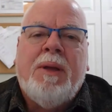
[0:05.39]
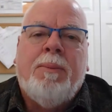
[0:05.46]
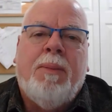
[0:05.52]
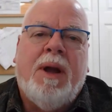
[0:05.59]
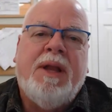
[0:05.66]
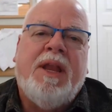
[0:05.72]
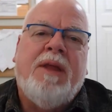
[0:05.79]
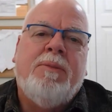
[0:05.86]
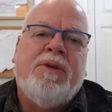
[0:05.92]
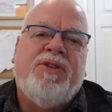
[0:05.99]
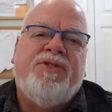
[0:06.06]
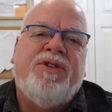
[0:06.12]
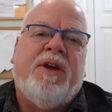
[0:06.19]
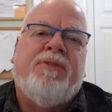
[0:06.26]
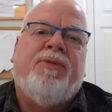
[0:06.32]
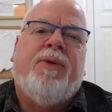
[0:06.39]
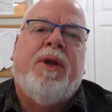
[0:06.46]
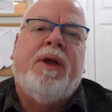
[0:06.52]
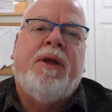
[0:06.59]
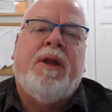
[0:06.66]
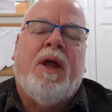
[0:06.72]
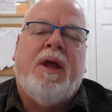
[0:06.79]
My name is Jeff
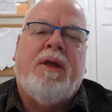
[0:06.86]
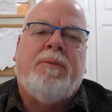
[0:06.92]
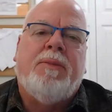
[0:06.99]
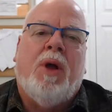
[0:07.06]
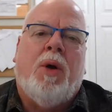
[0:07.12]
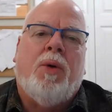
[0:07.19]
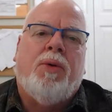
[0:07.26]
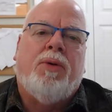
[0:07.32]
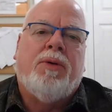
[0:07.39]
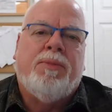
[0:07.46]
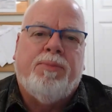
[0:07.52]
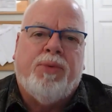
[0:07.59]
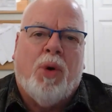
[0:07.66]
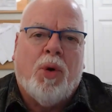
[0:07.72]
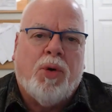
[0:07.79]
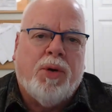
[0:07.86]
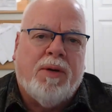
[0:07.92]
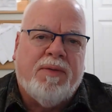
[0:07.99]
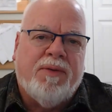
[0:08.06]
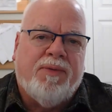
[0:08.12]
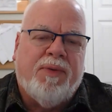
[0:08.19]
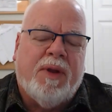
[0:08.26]
Ragan. I am the owner and broker
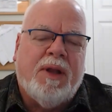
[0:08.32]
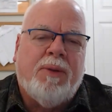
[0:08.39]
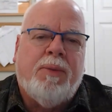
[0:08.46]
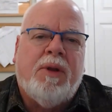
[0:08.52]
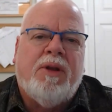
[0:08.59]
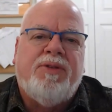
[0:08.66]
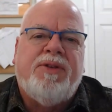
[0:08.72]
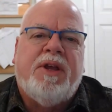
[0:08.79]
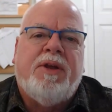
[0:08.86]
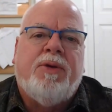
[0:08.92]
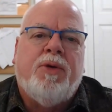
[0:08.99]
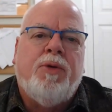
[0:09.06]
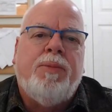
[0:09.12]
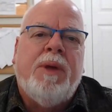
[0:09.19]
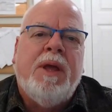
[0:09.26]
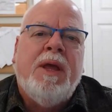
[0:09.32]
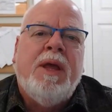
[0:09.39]
of the Friendly Real Estate Group.